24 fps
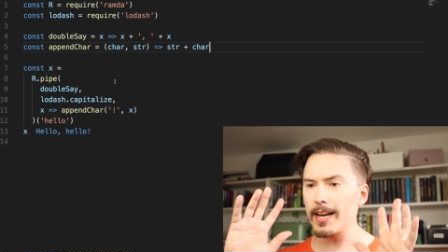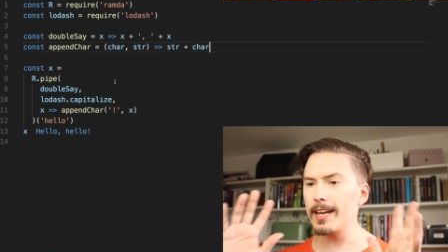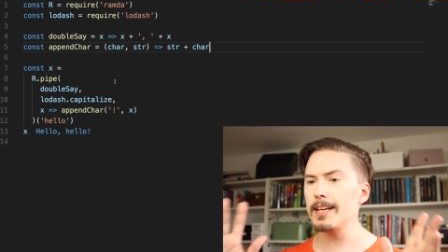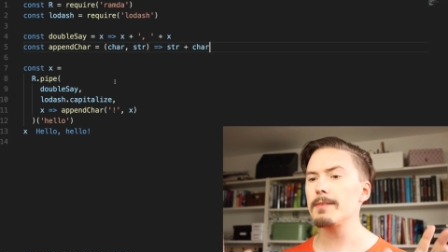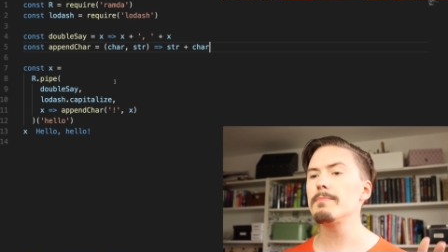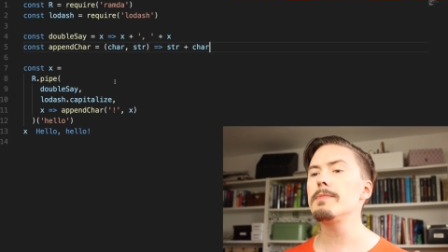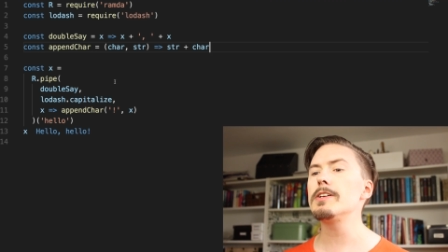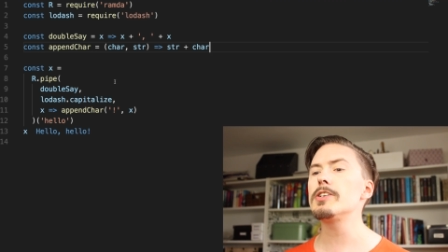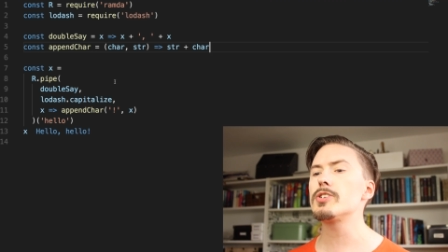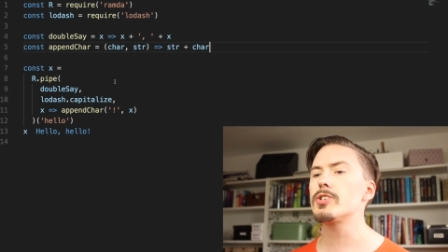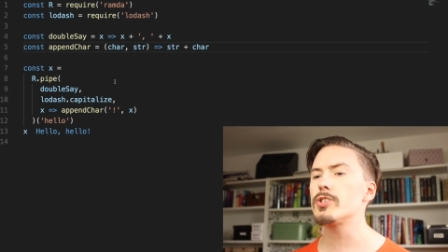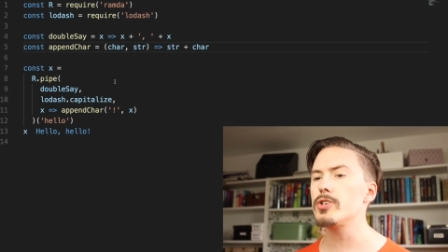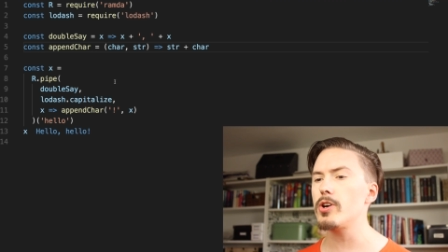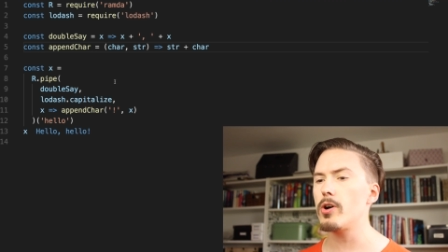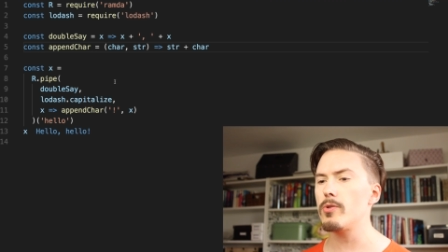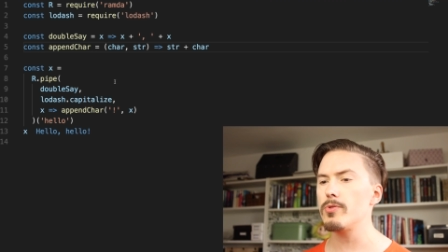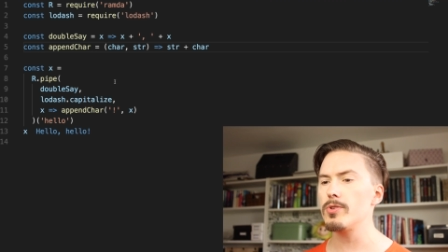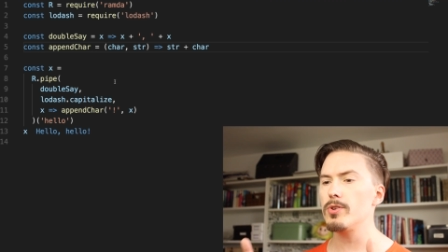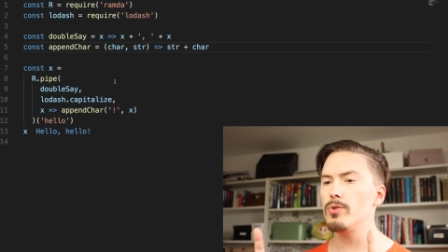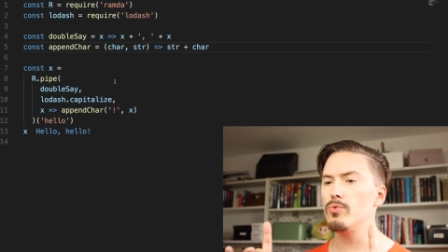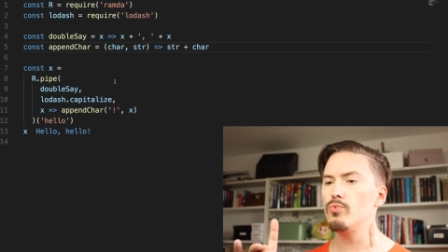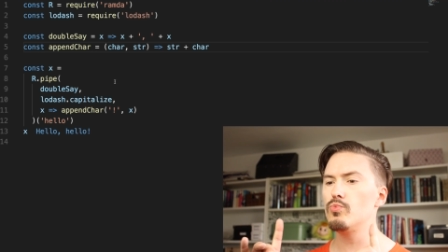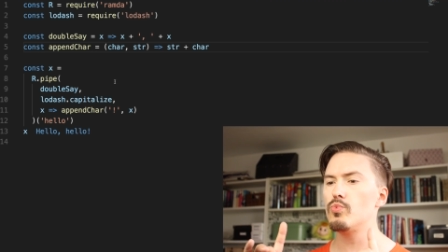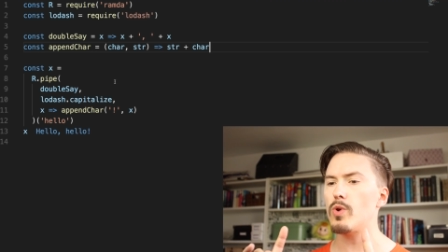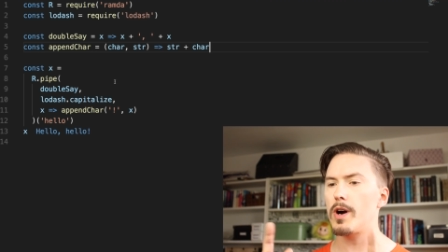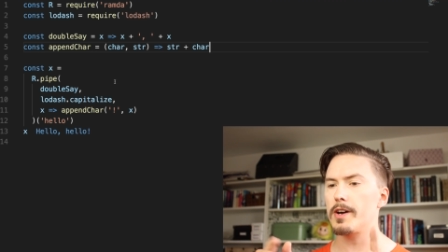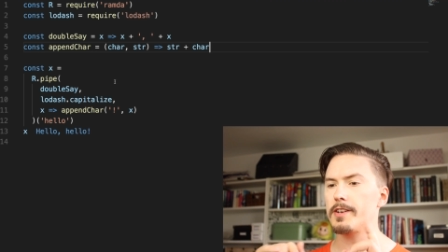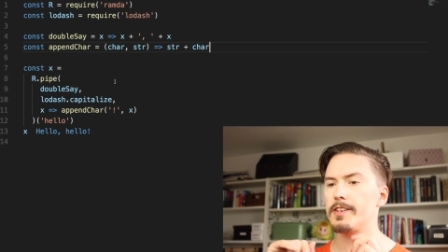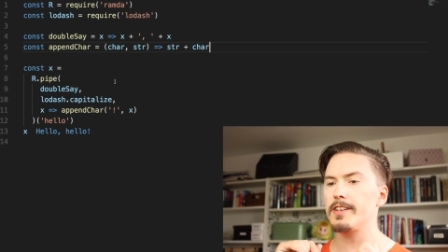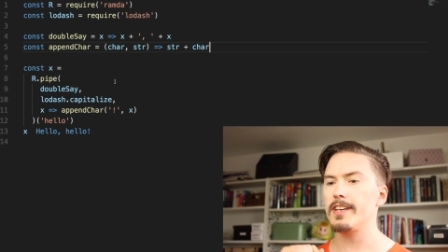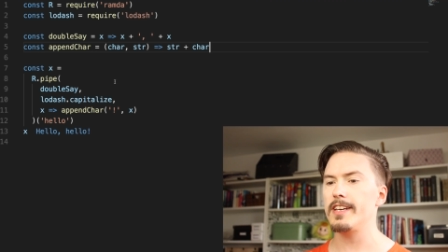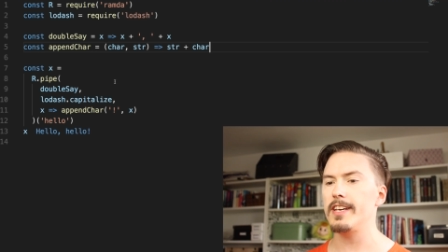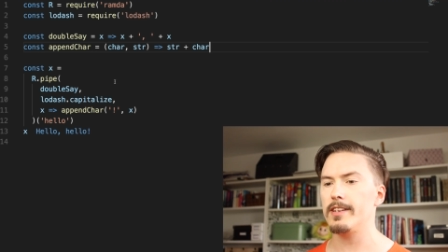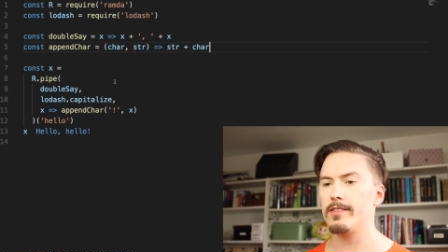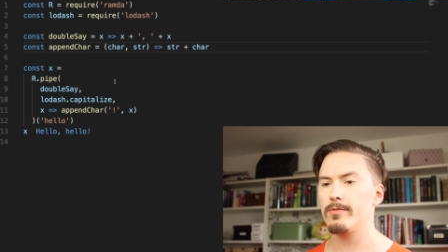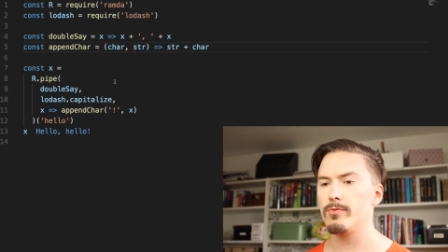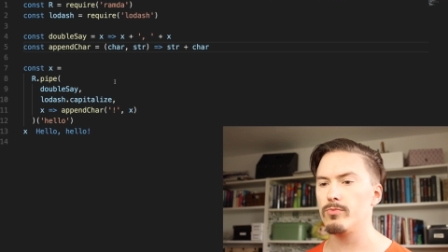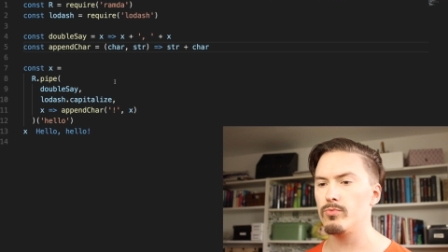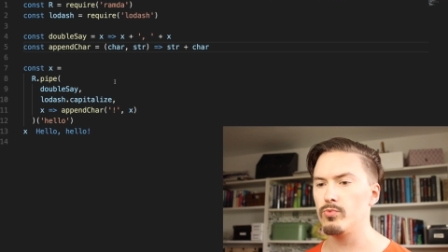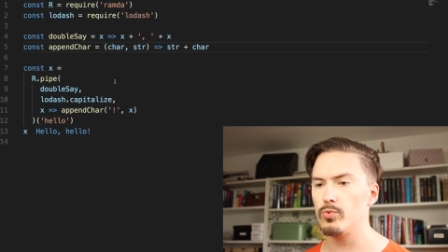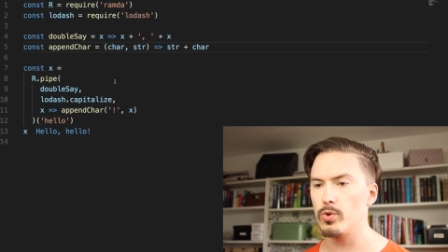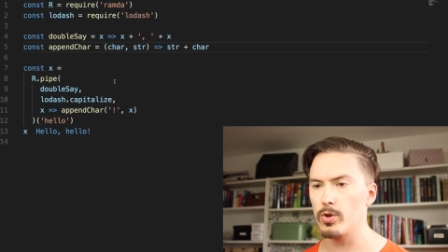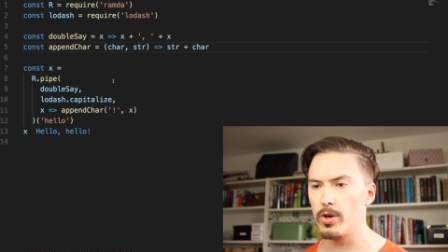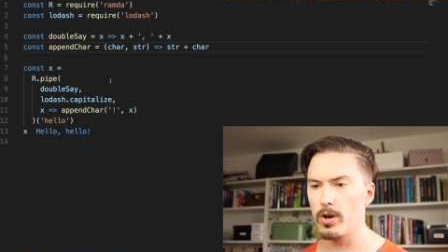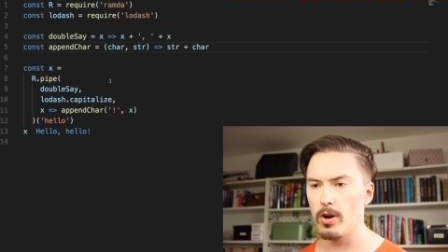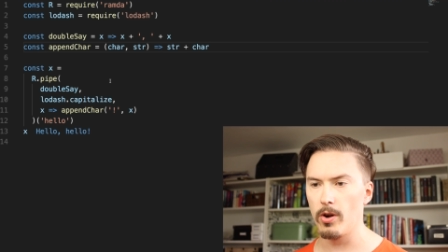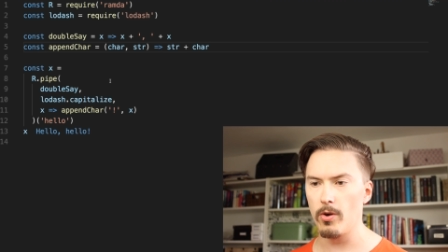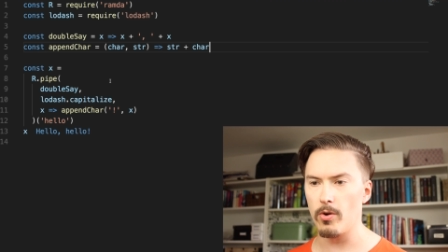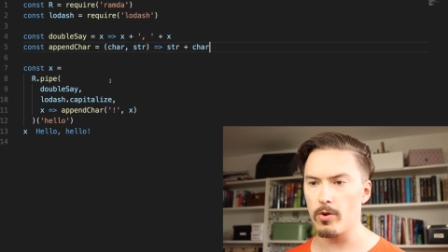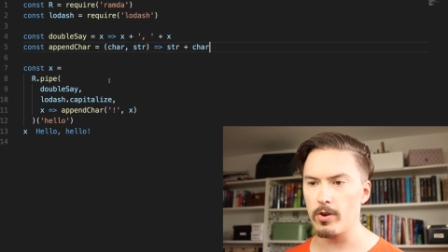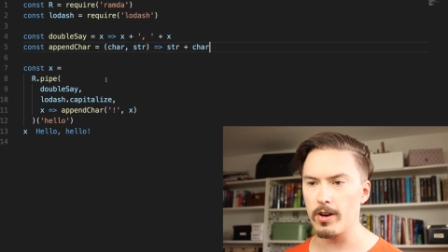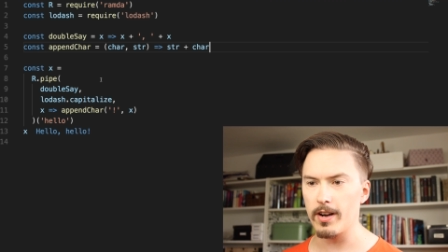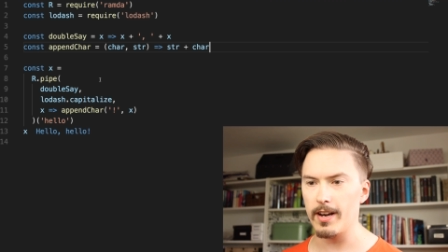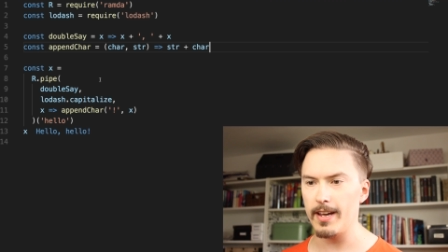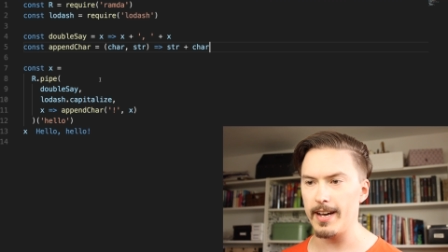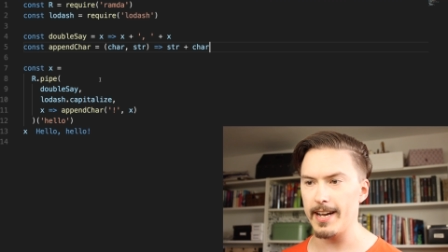let me show you what it would look